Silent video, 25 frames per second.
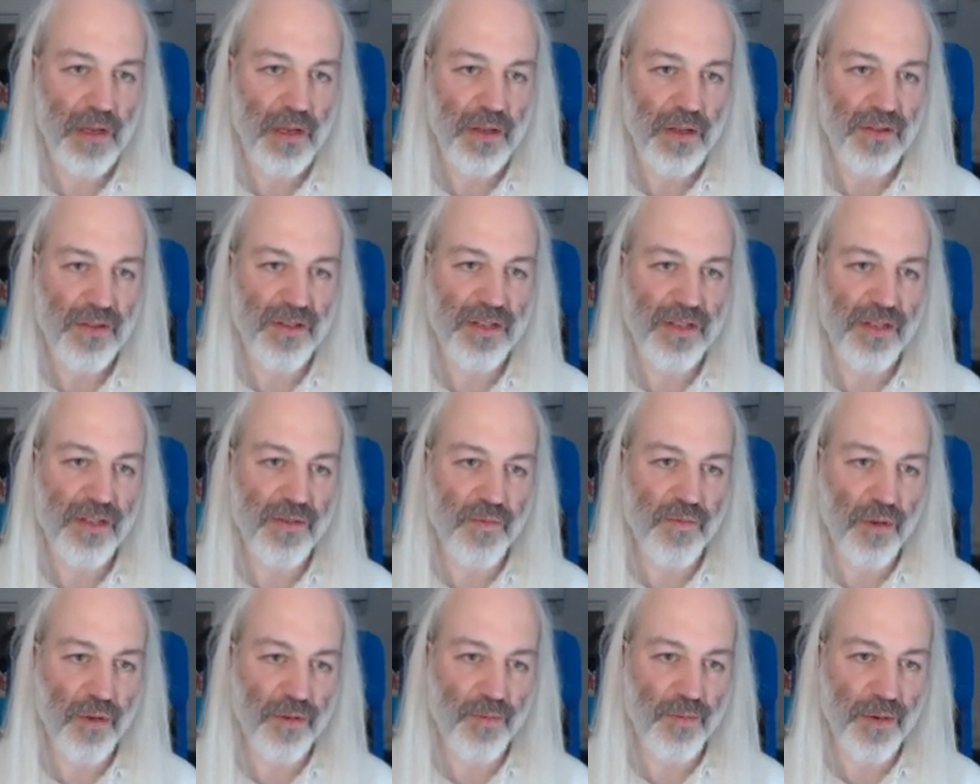This is
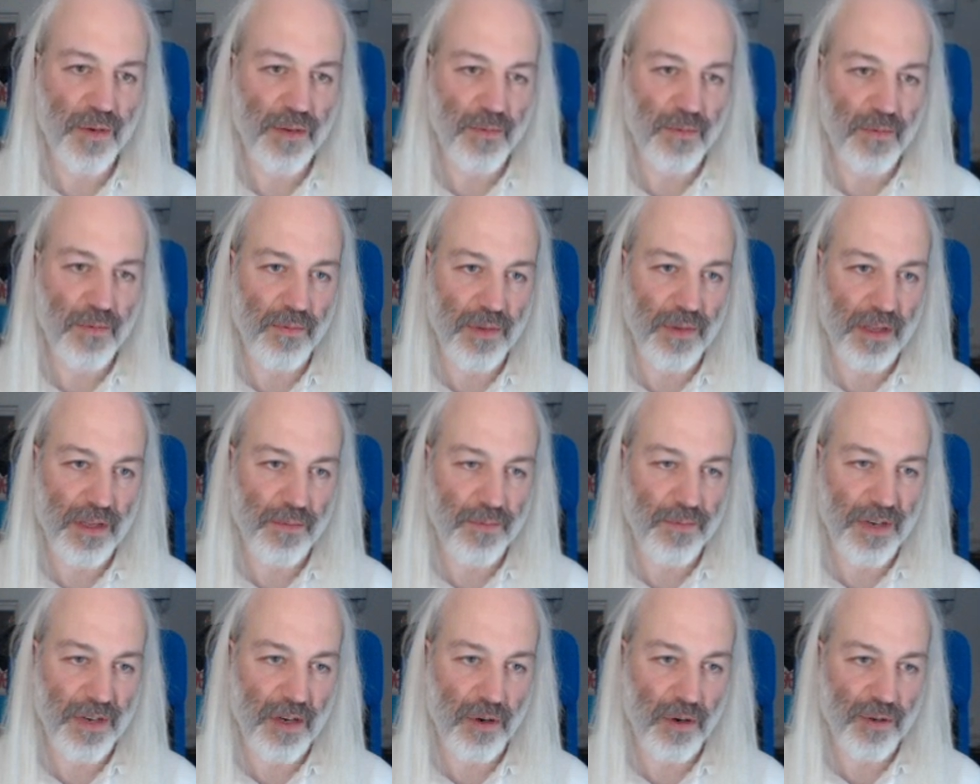what
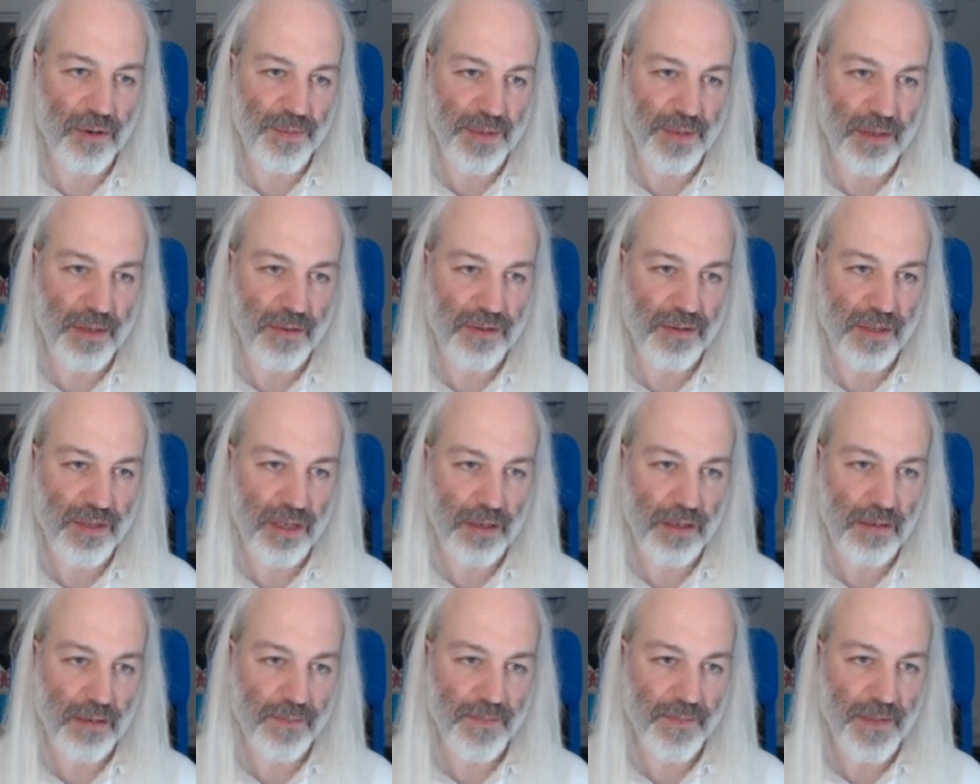we're going to be using,